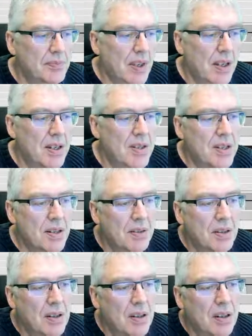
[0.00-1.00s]
is
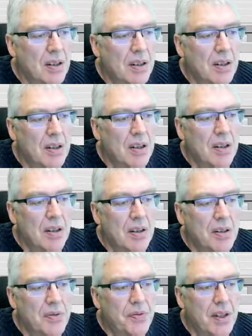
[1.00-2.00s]

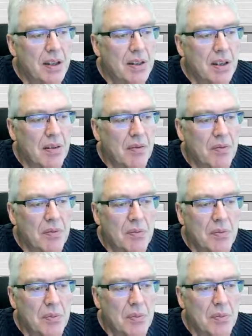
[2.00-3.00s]
the filter.
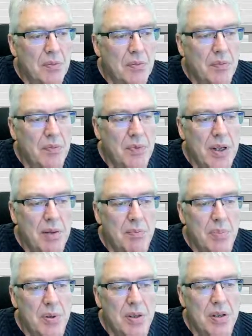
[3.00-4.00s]
The
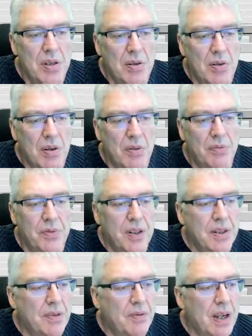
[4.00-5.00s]
input,
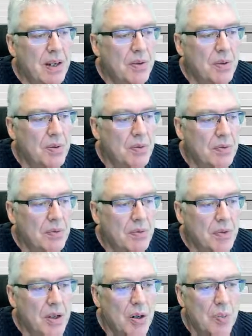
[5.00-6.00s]
unfiltered value,
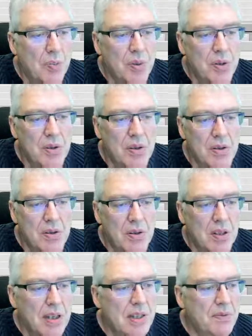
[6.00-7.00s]
the output,
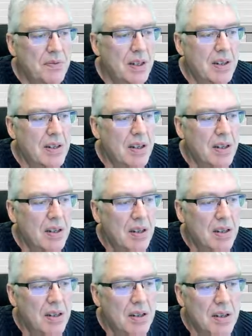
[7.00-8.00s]
that's filtered.
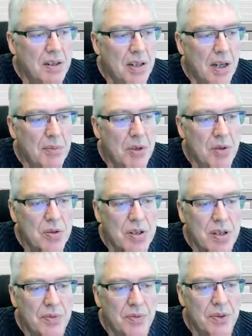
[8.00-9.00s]
The time
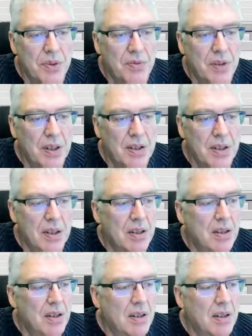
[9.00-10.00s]
constant for the filter
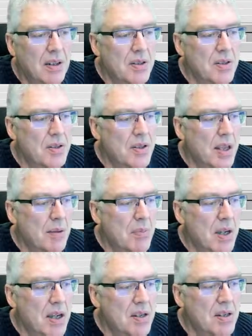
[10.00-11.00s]
is the same
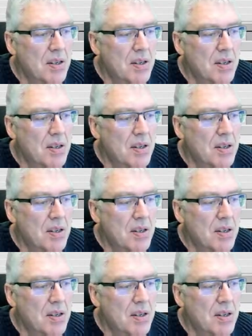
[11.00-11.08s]
as